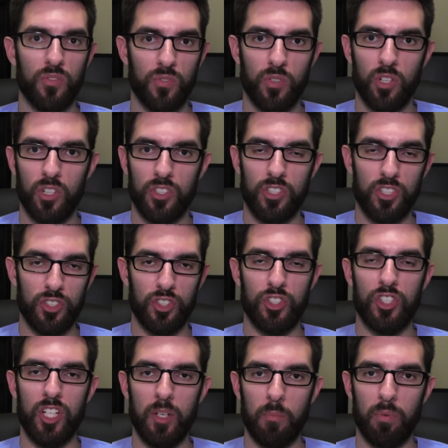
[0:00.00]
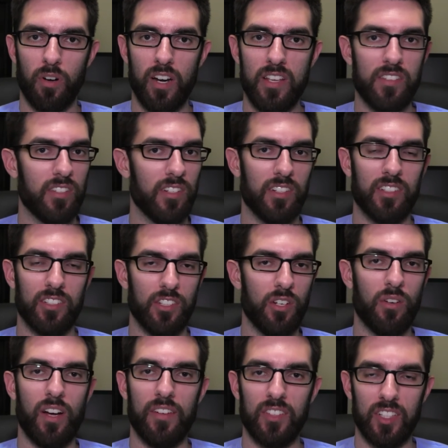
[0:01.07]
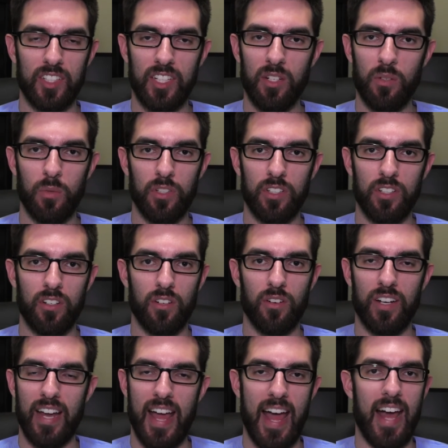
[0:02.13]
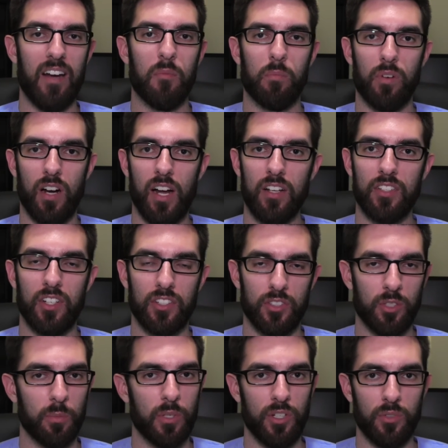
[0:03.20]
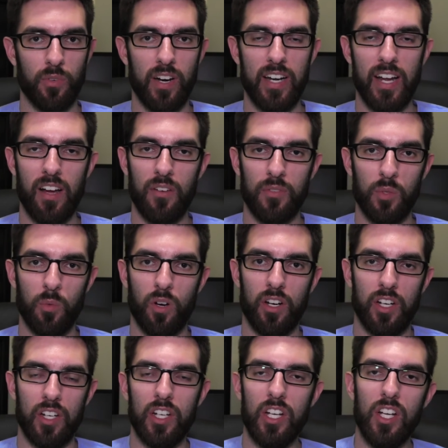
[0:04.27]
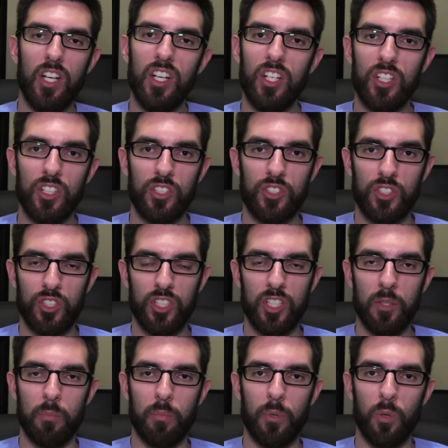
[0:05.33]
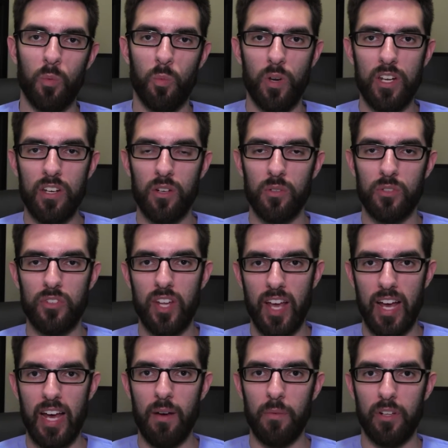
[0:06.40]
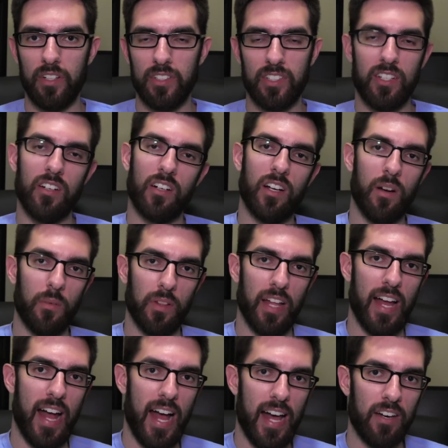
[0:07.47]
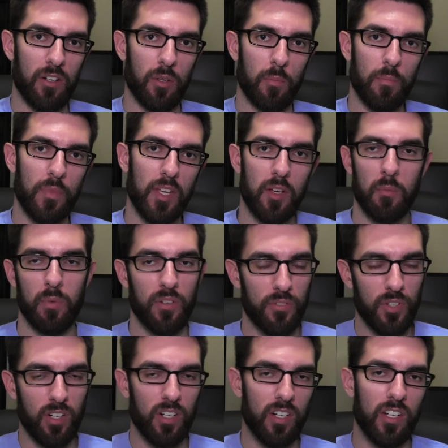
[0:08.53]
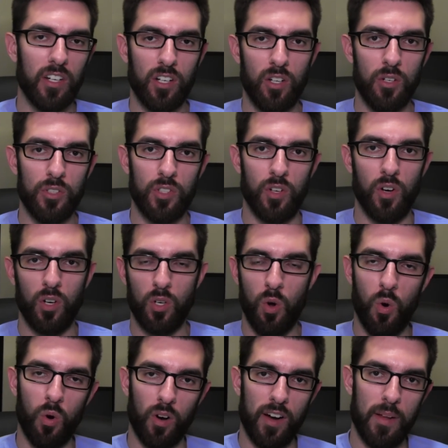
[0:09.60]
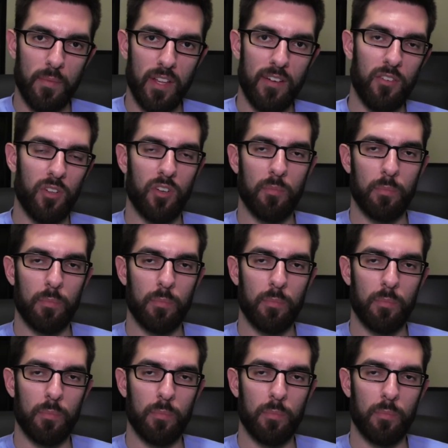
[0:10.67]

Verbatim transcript: for such a cheap price and you don't have to deal with, you know, an Atom processor because right now if you want a cheap Windows tablet, it's going to come with an Atom, but if you're going to get close to a Core M level